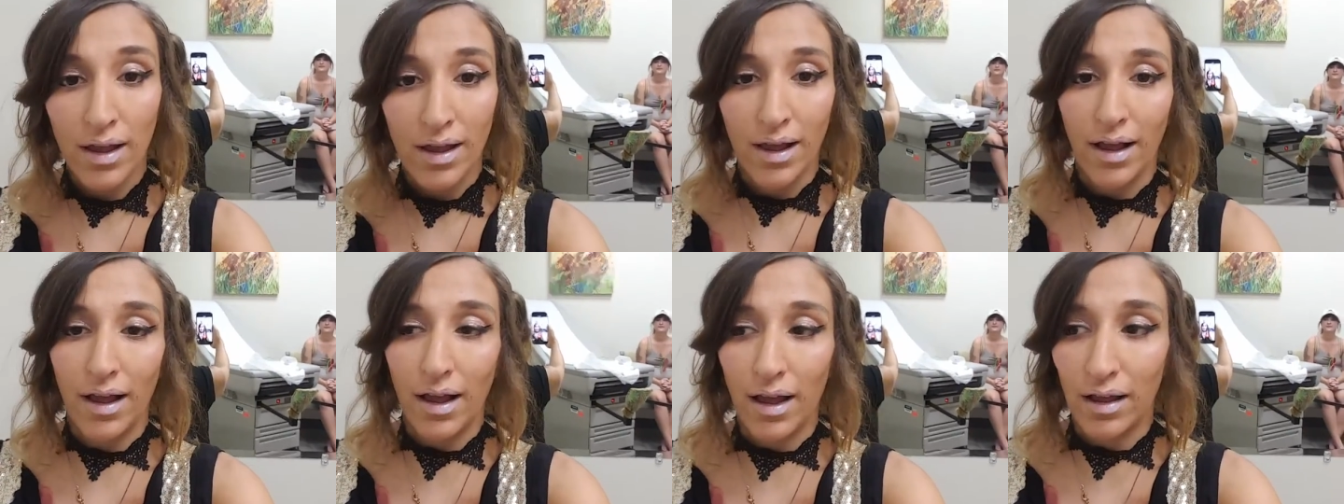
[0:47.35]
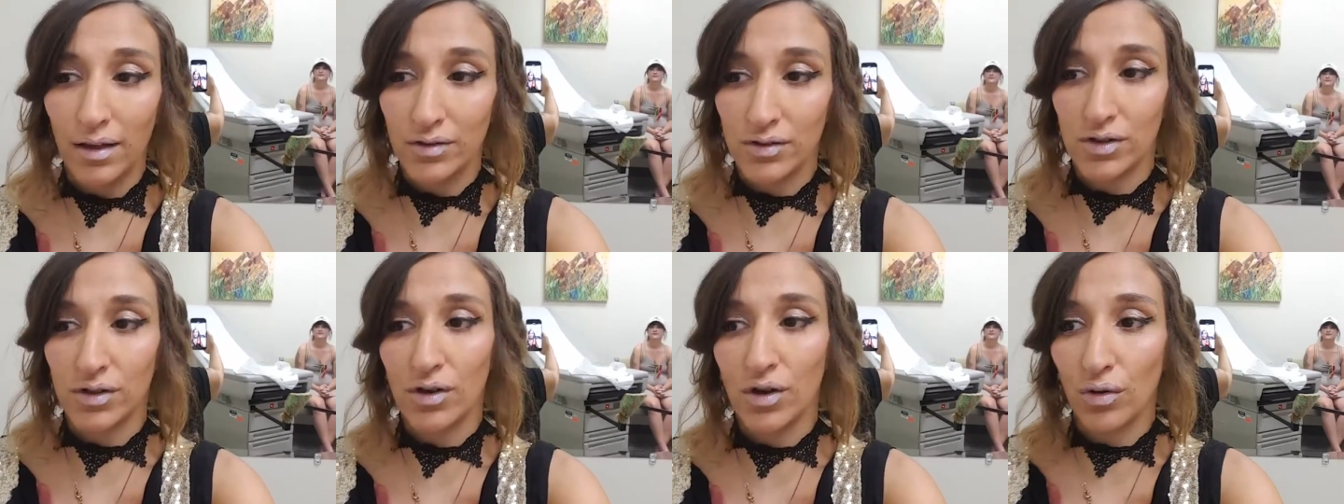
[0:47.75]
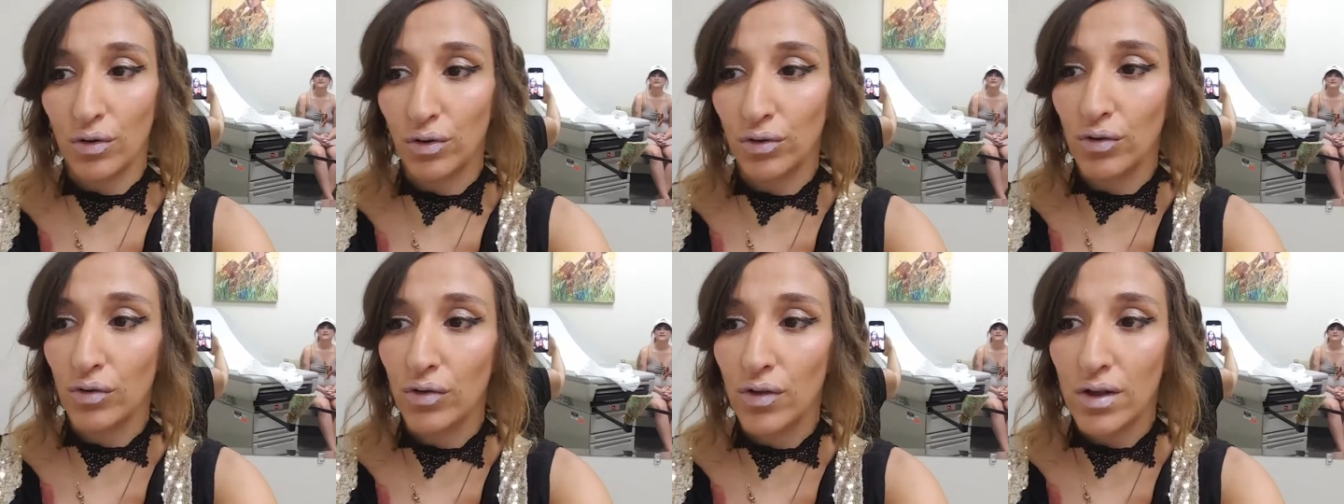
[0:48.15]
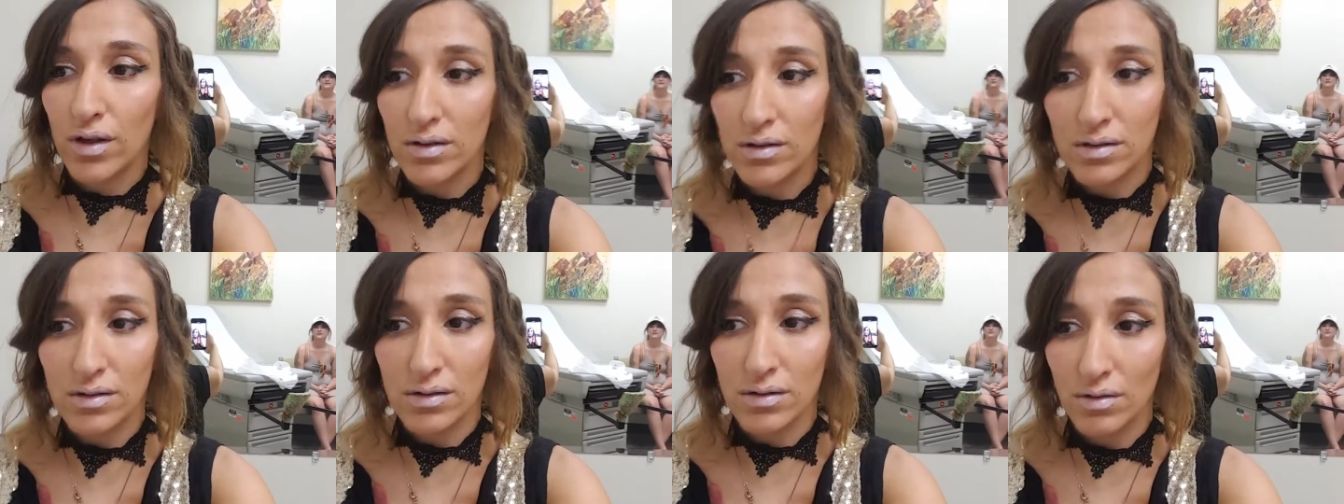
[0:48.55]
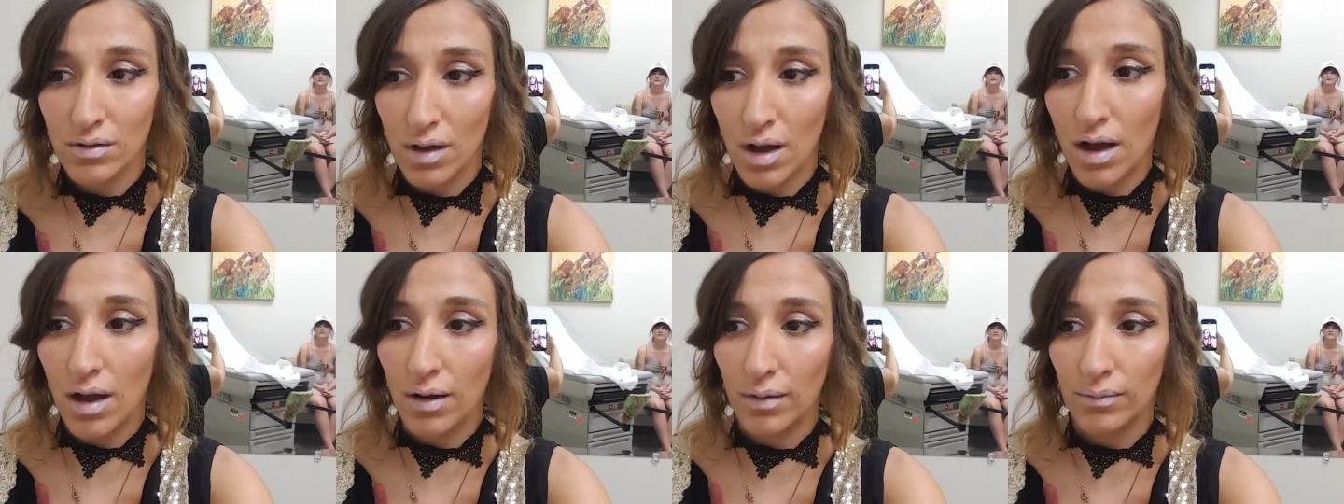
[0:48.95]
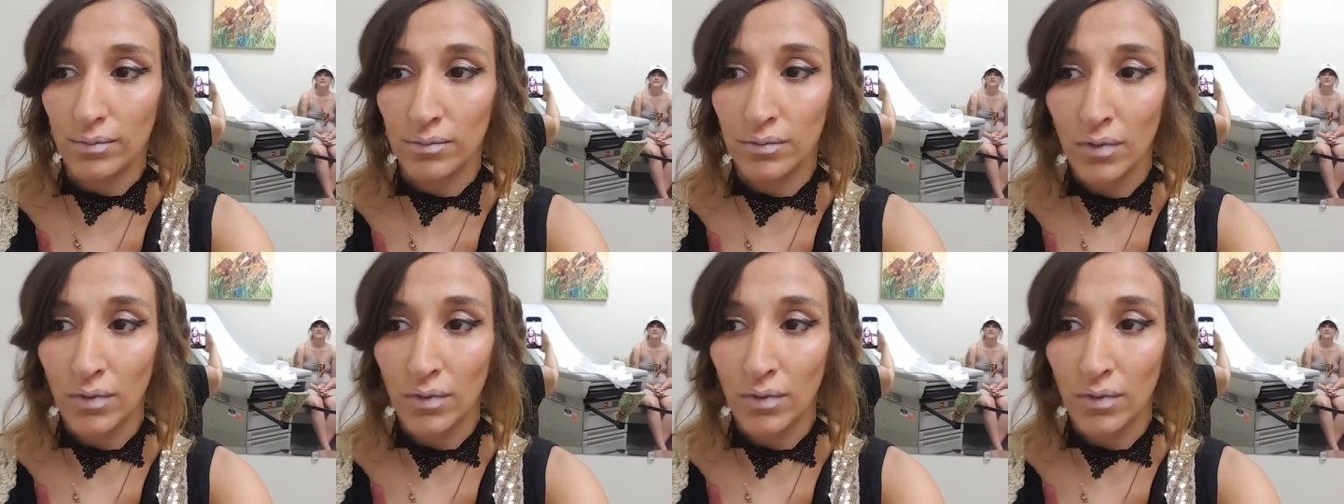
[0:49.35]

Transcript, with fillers: and to go through this um,